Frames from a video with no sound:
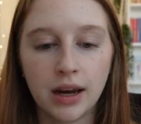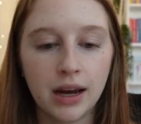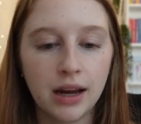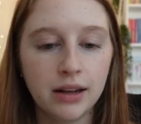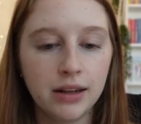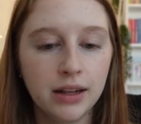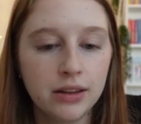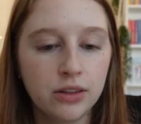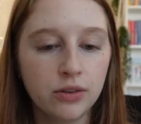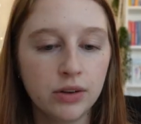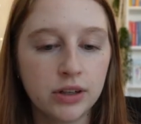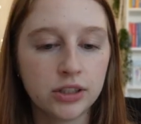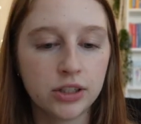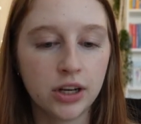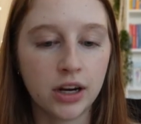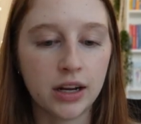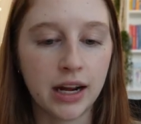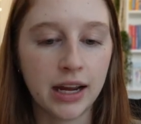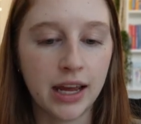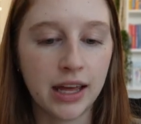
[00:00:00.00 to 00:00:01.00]
I think 3 is
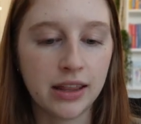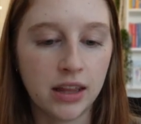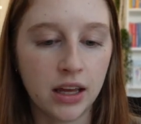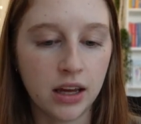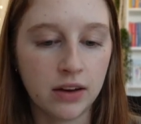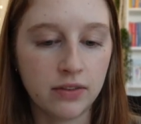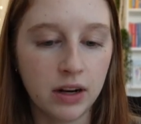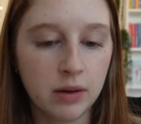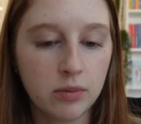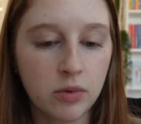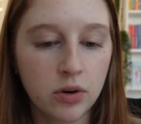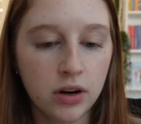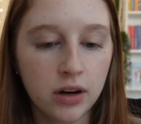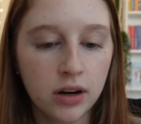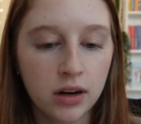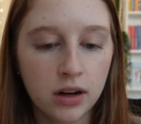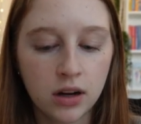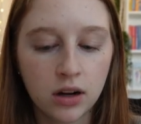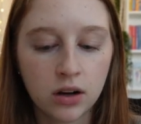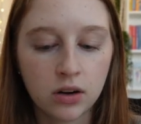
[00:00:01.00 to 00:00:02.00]
good. I can't think of any more.
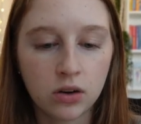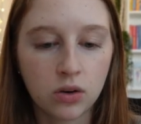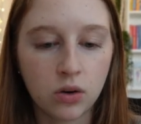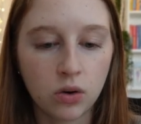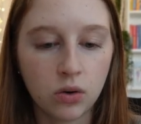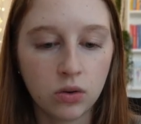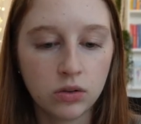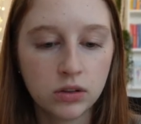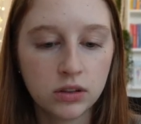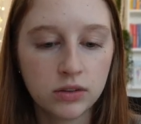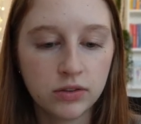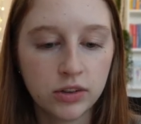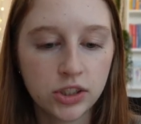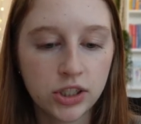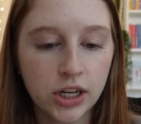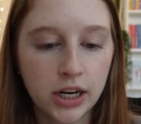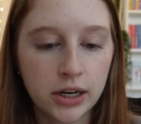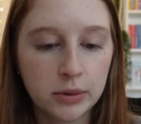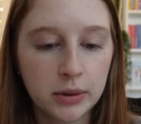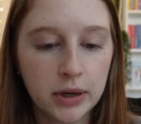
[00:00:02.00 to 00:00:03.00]
Goals for
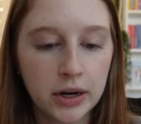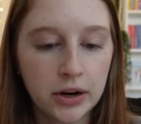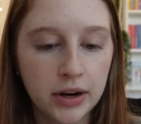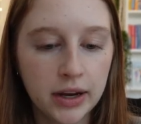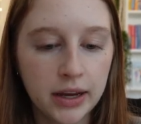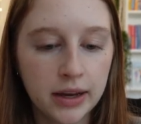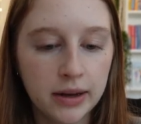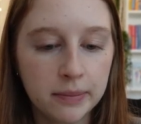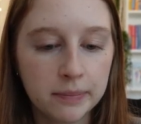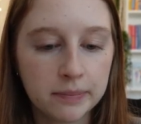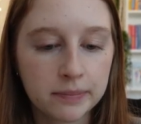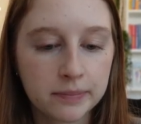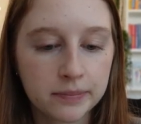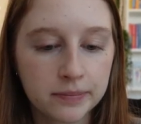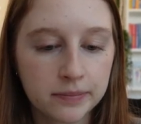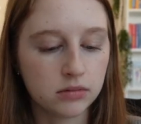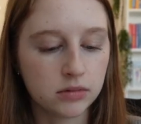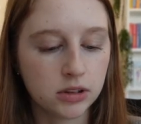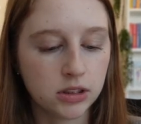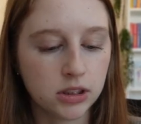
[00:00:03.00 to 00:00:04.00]
January.
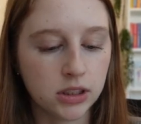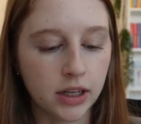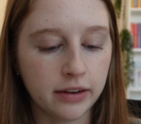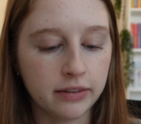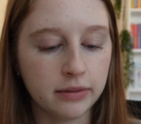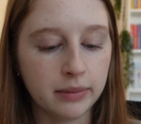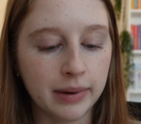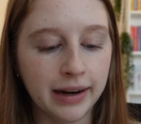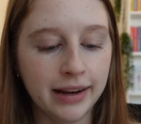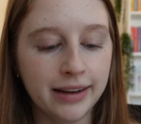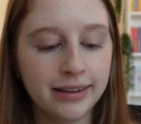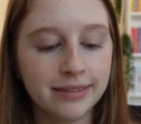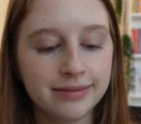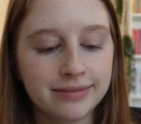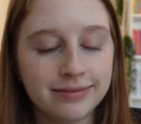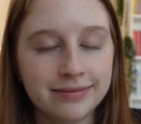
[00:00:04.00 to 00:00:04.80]
Save money.